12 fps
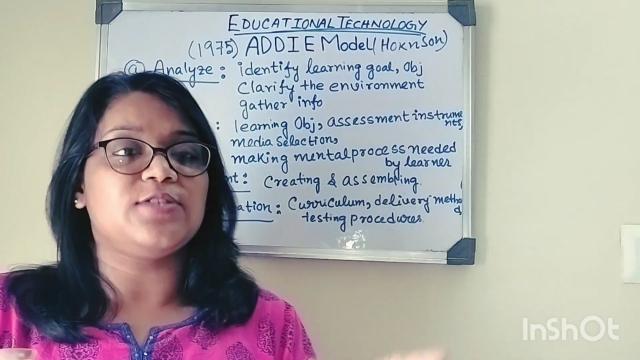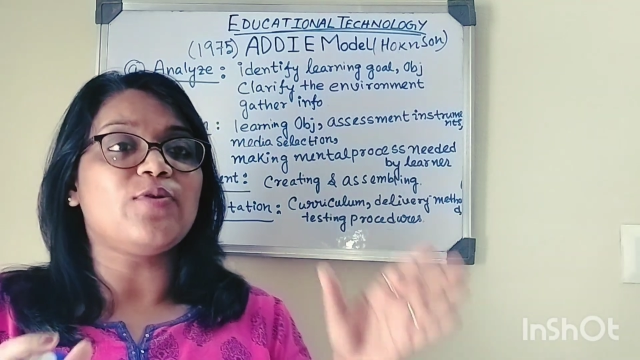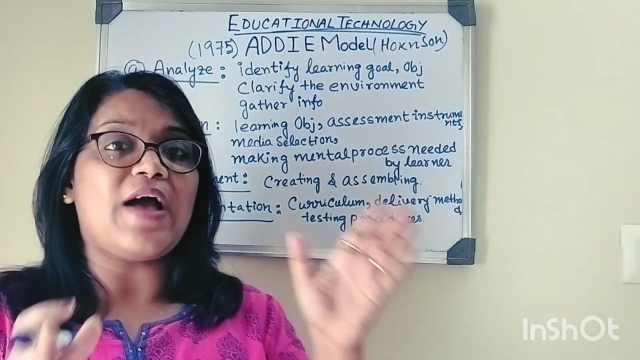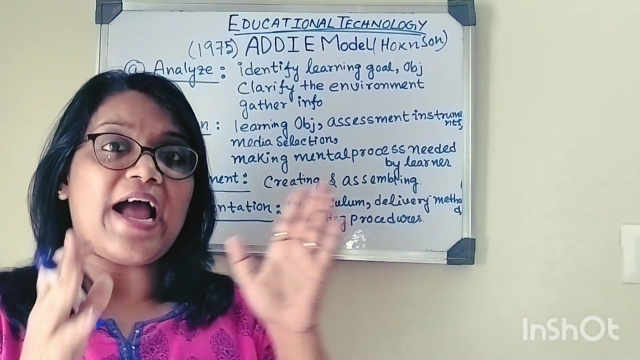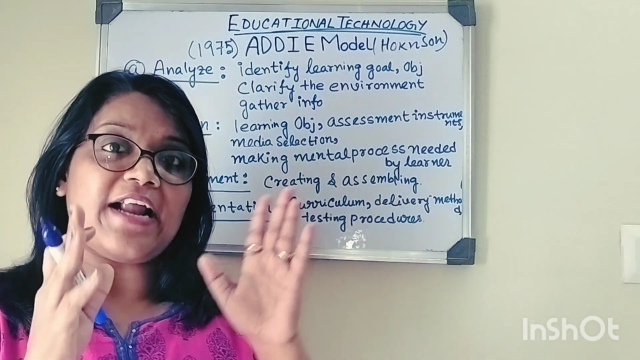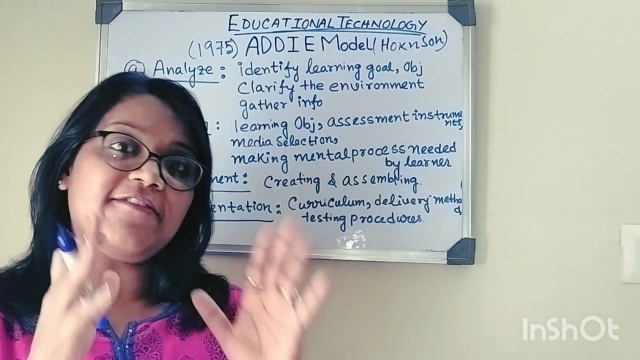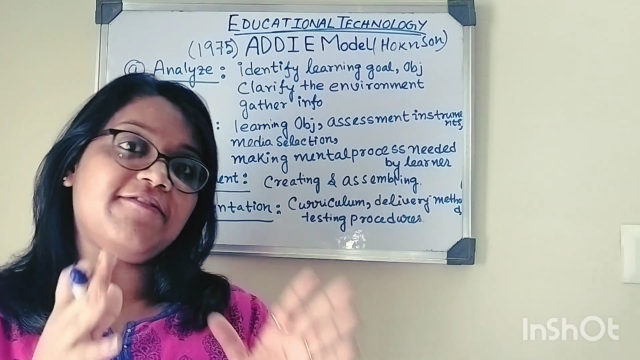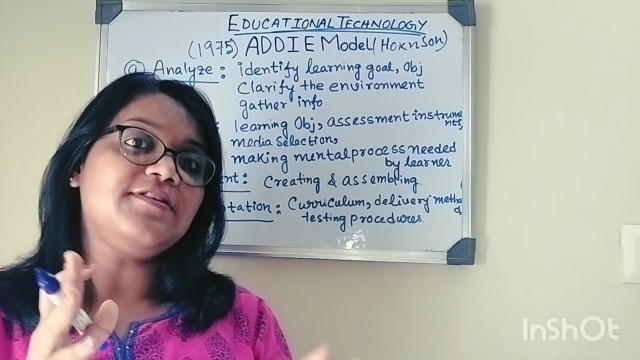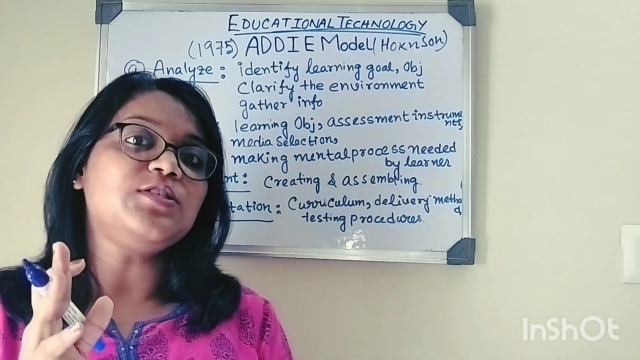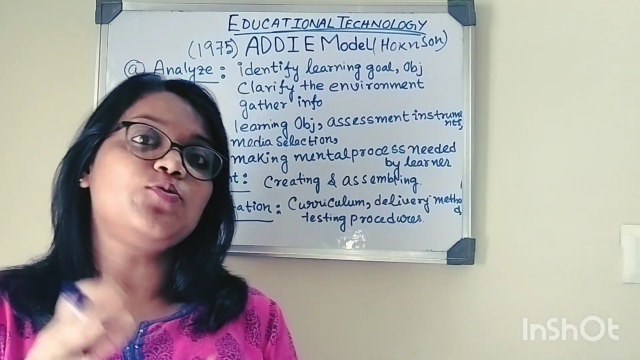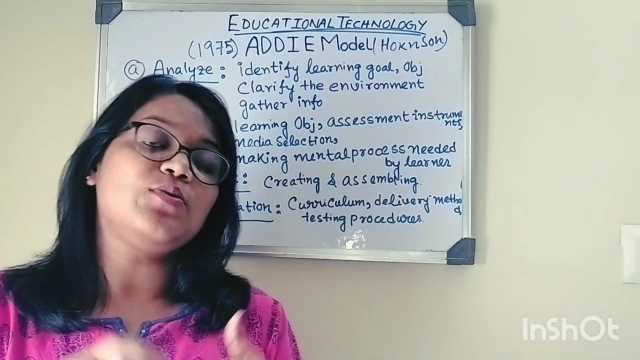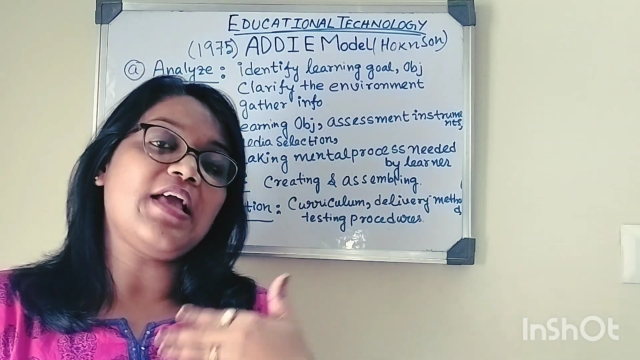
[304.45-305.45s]
So at
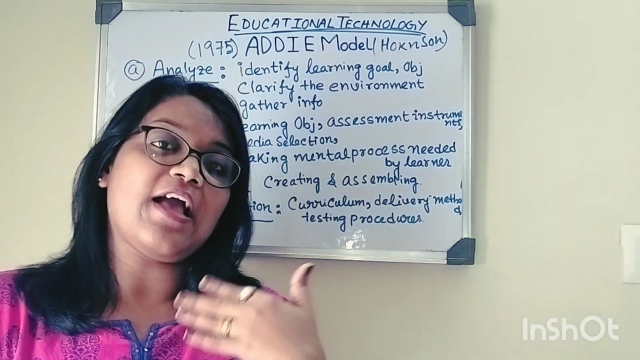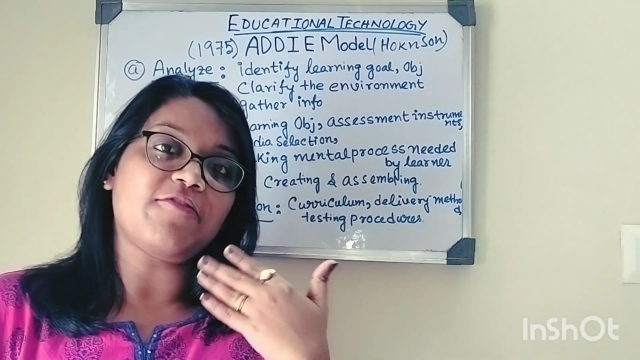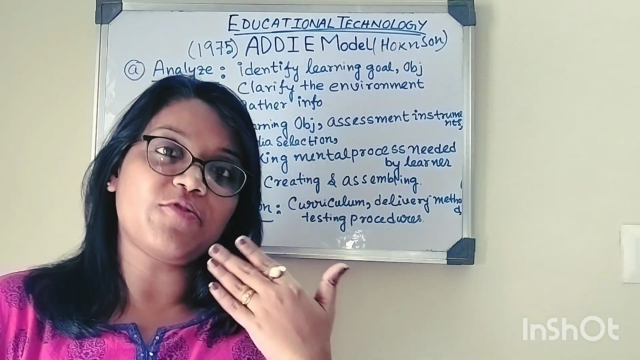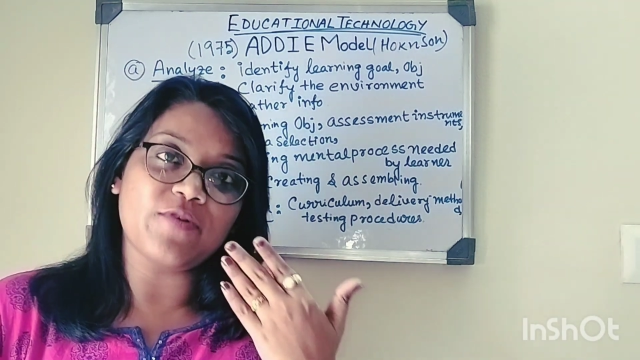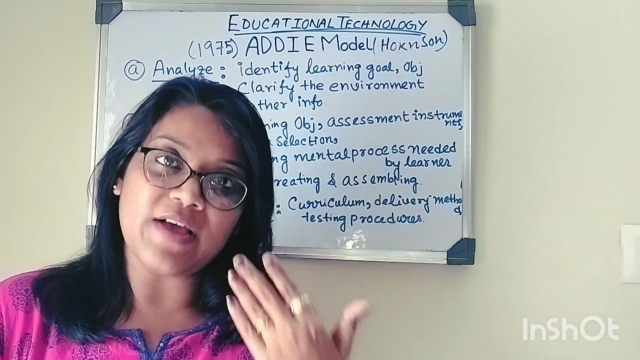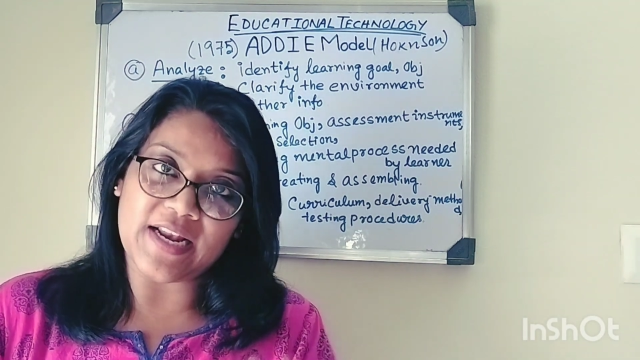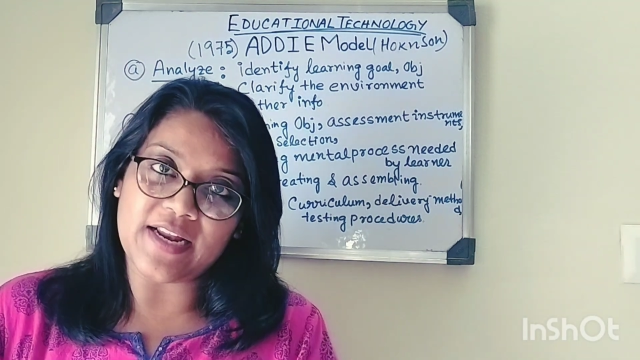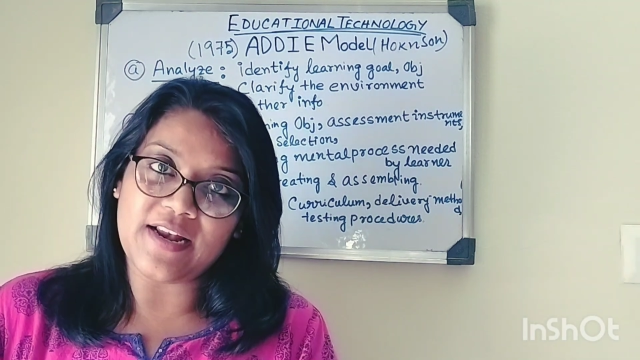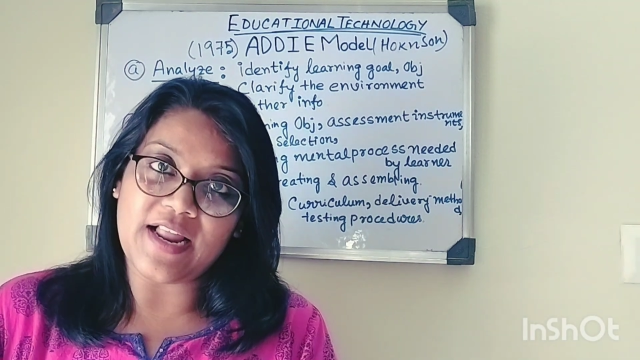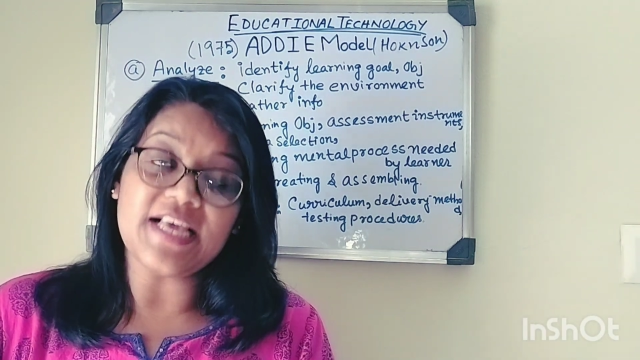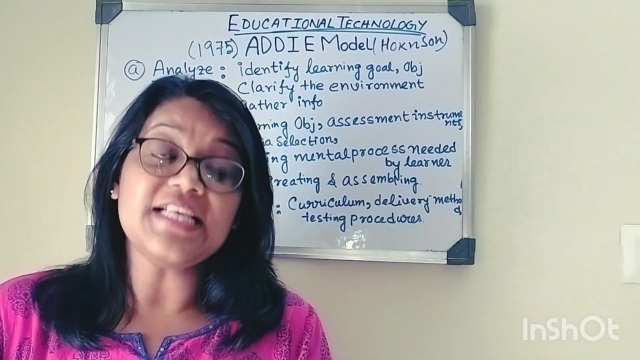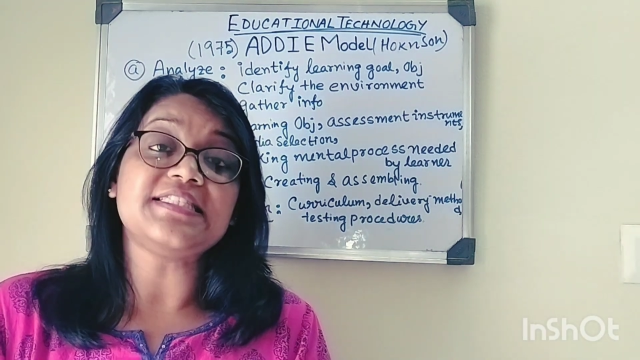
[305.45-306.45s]
first we have to
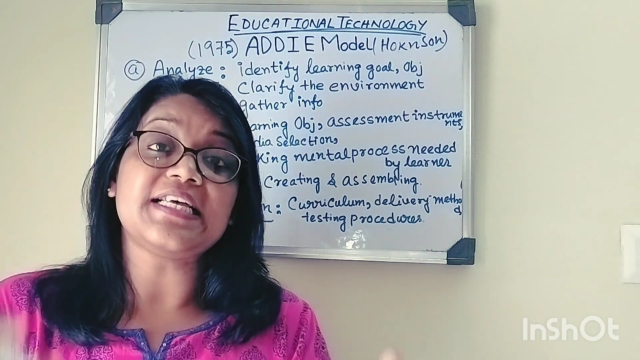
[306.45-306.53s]
analyze